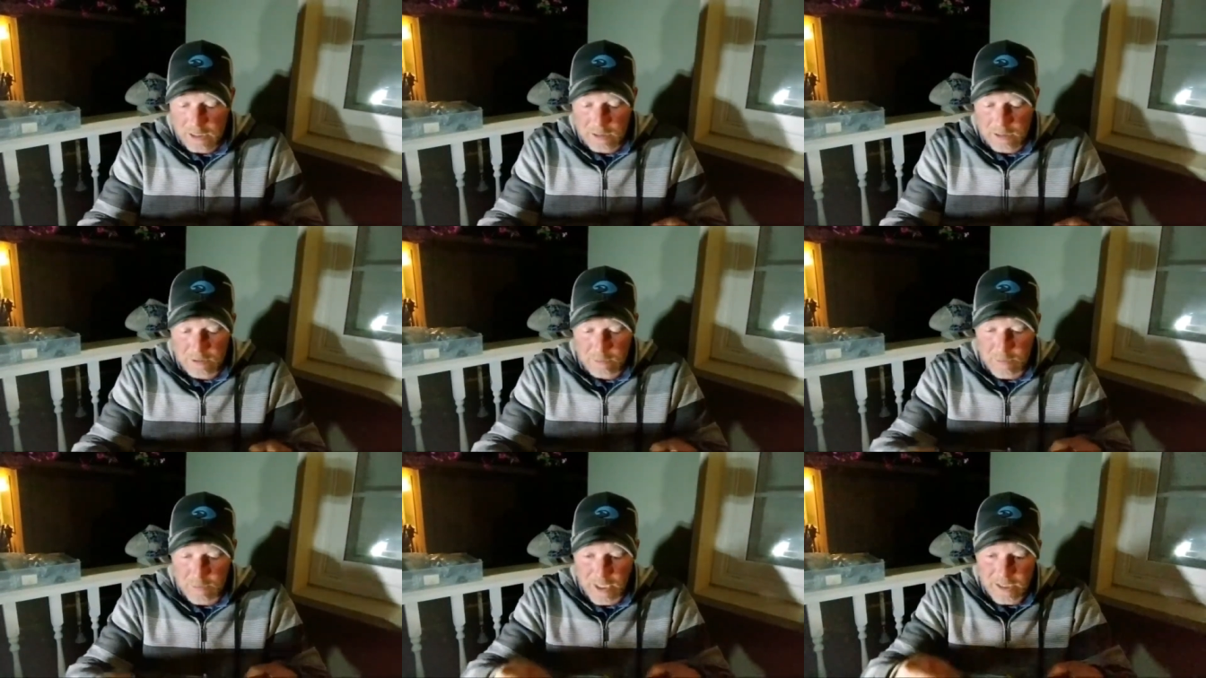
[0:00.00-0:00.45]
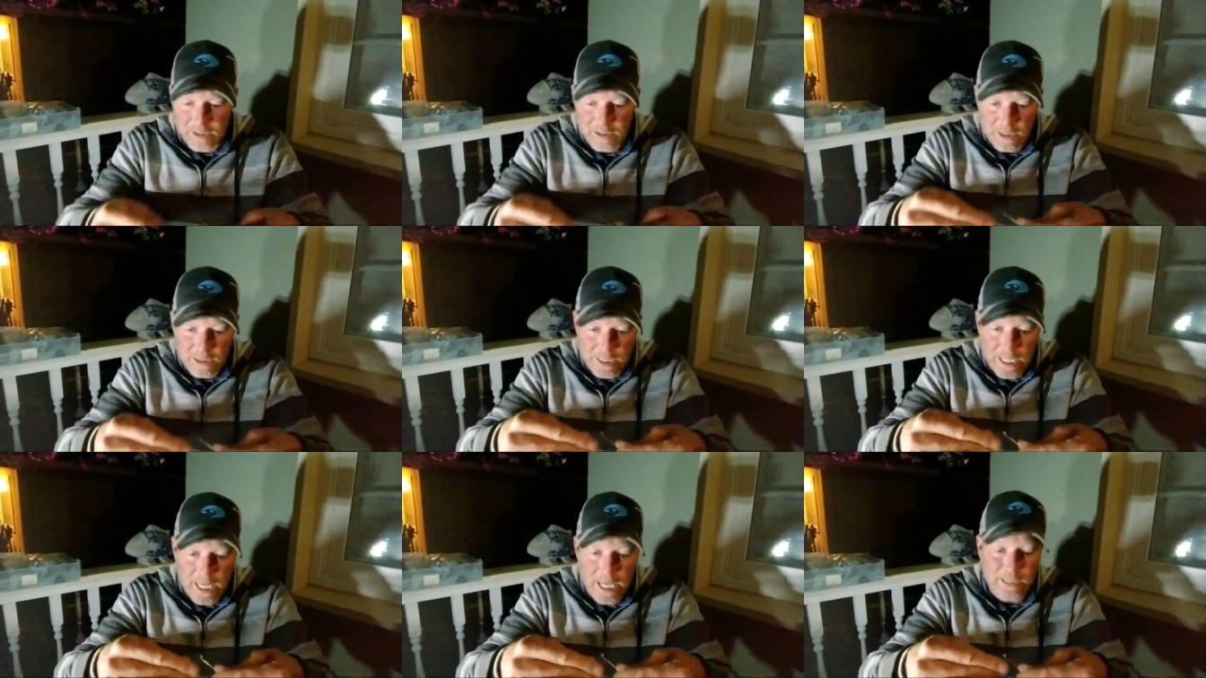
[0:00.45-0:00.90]
So
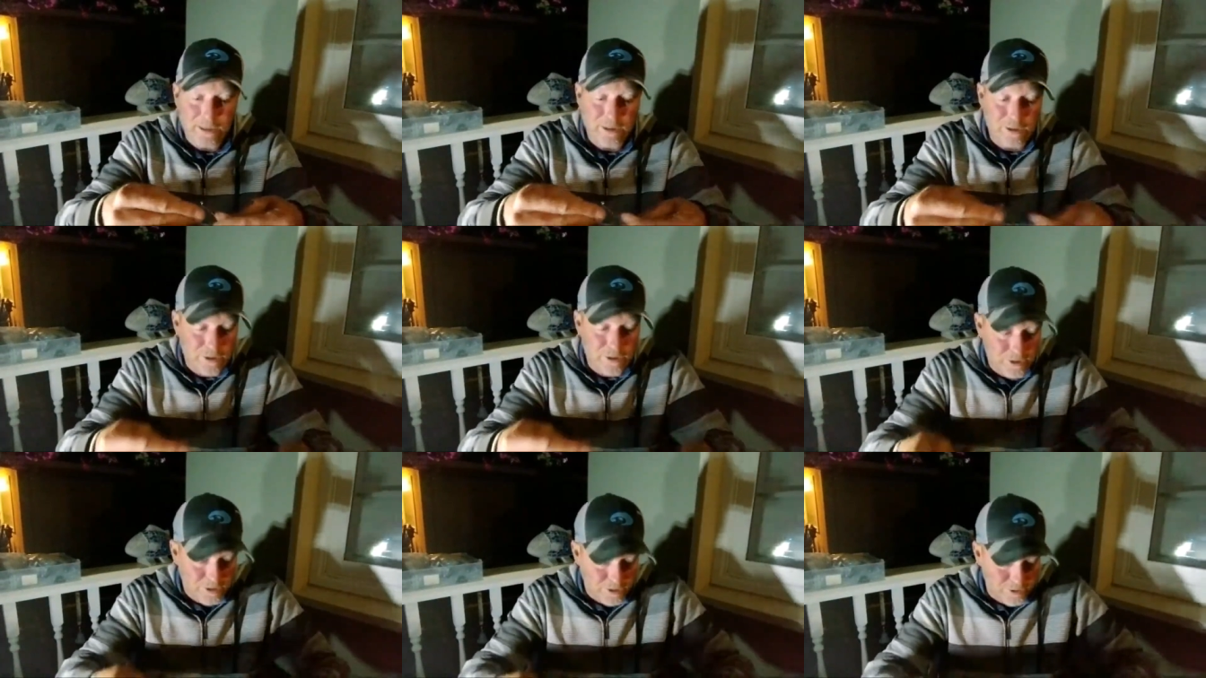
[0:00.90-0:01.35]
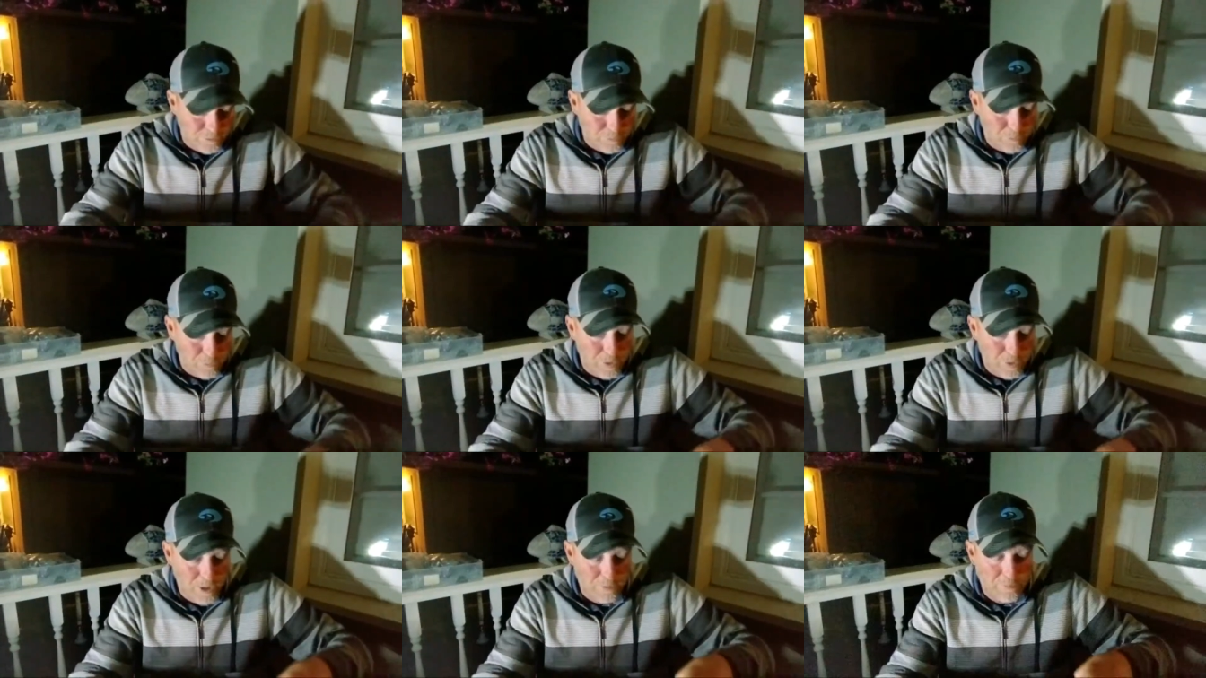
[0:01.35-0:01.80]
basically, that's
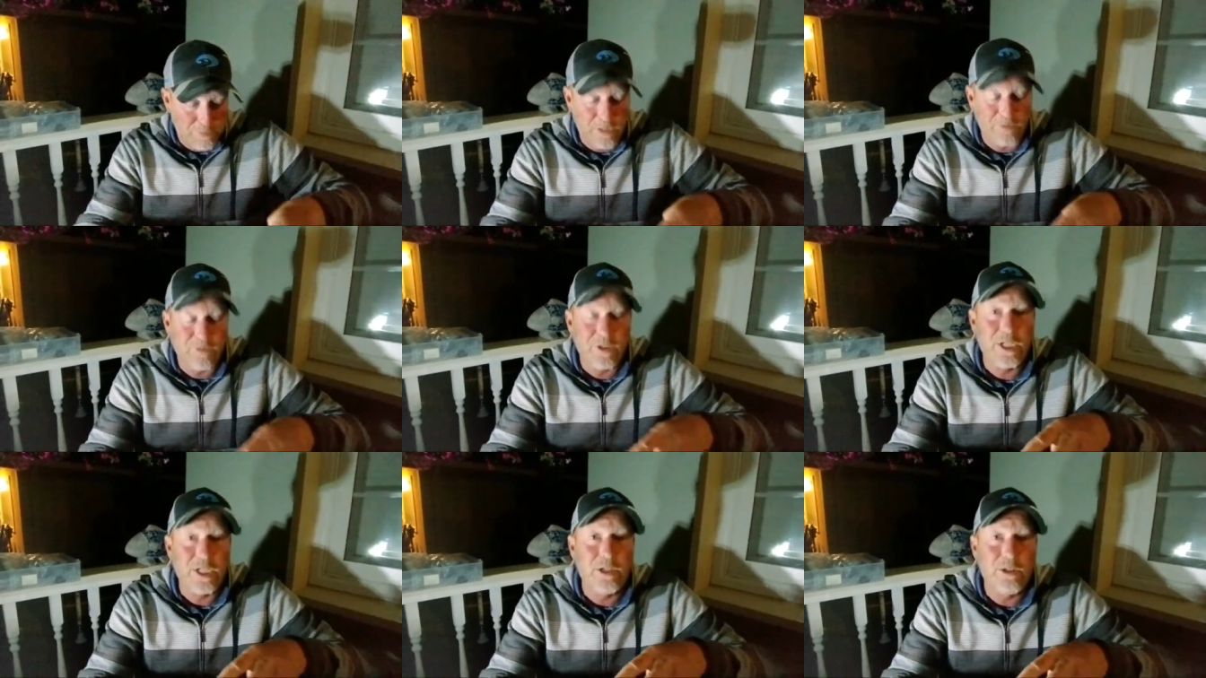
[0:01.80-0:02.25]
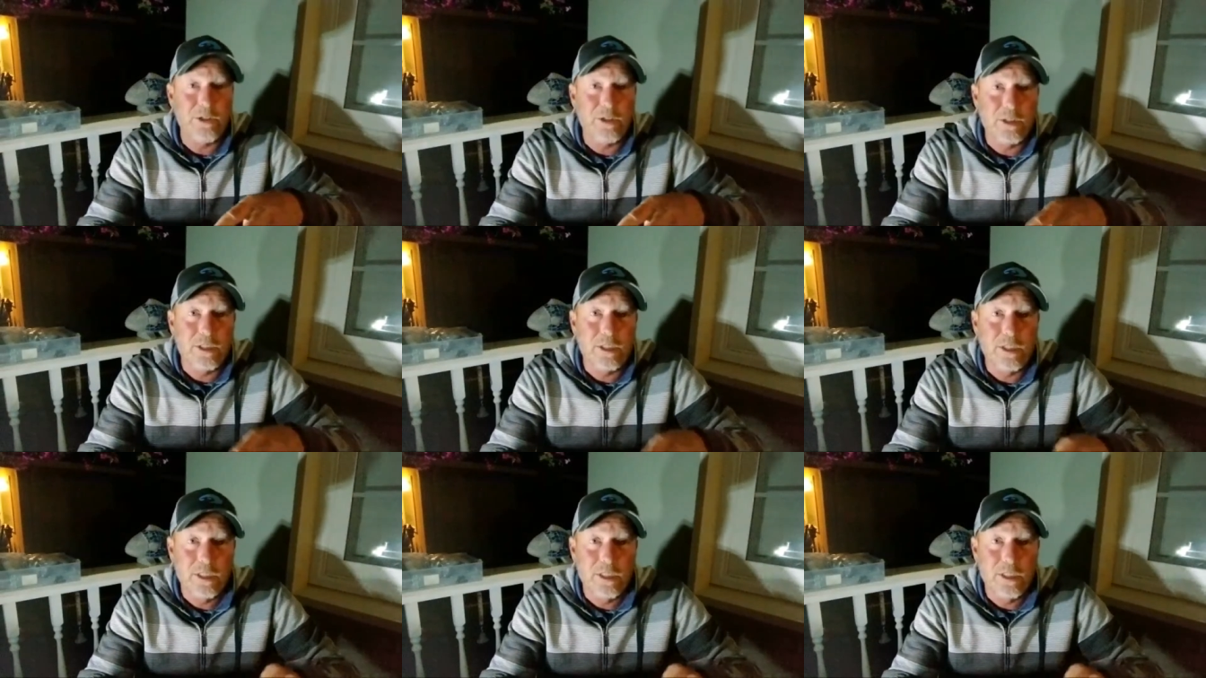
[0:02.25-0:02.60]
what I'm giving you.